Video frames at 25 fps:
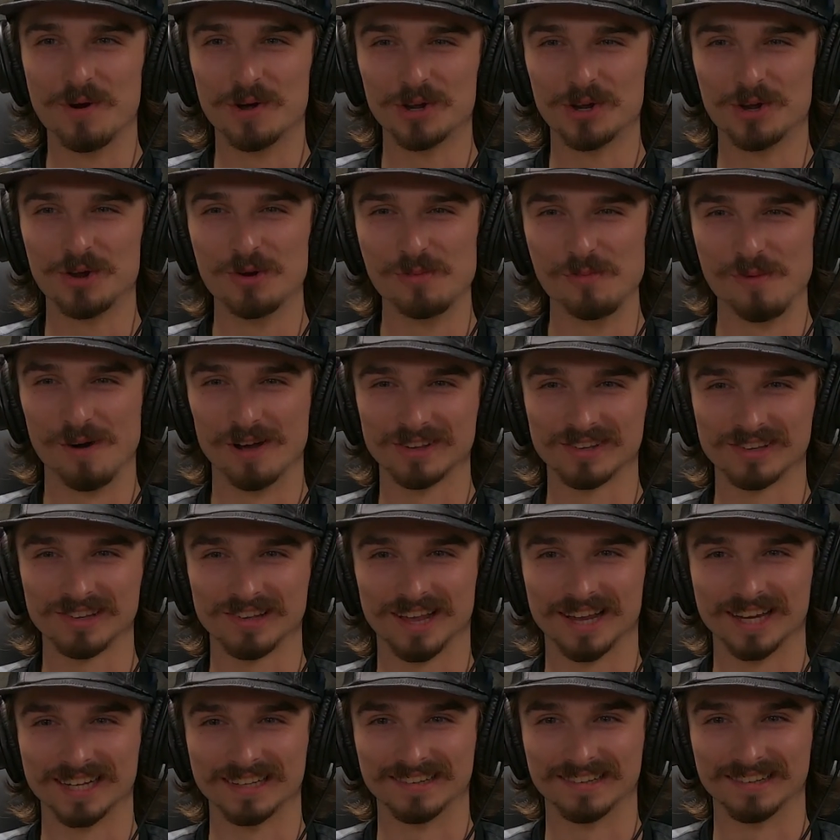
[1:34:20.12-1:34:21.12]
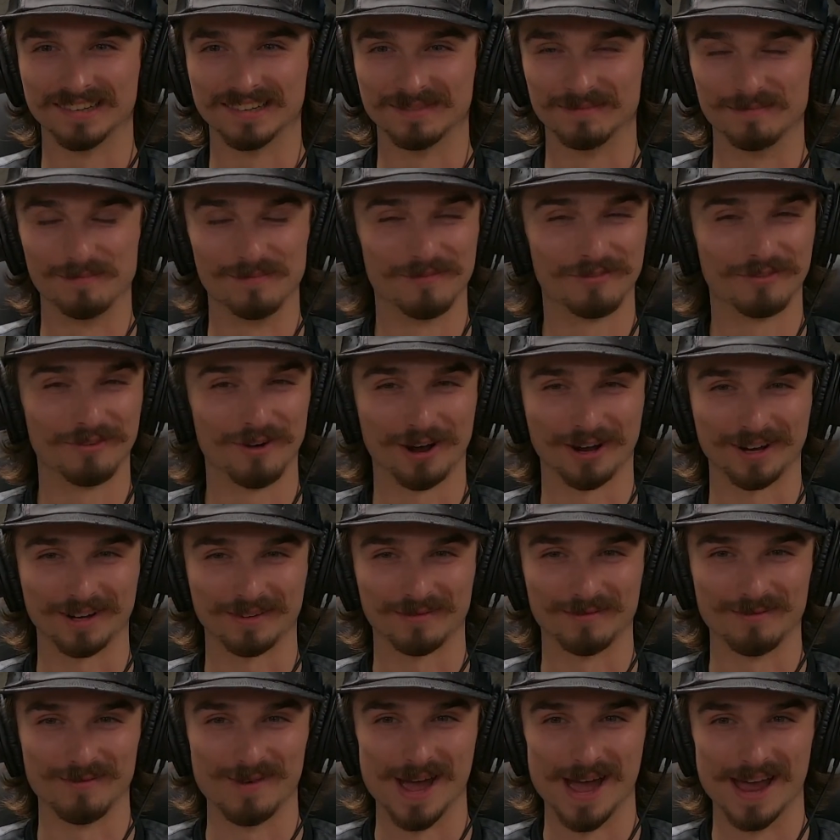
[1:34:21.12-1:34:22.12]
You must like the
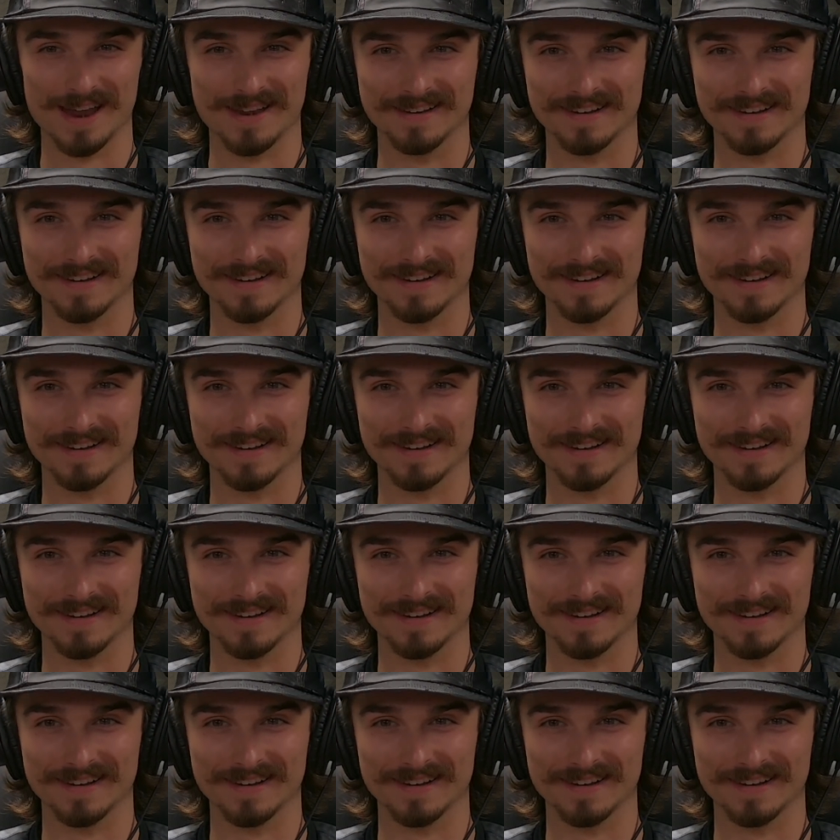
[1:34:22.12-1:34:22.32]
fucking men.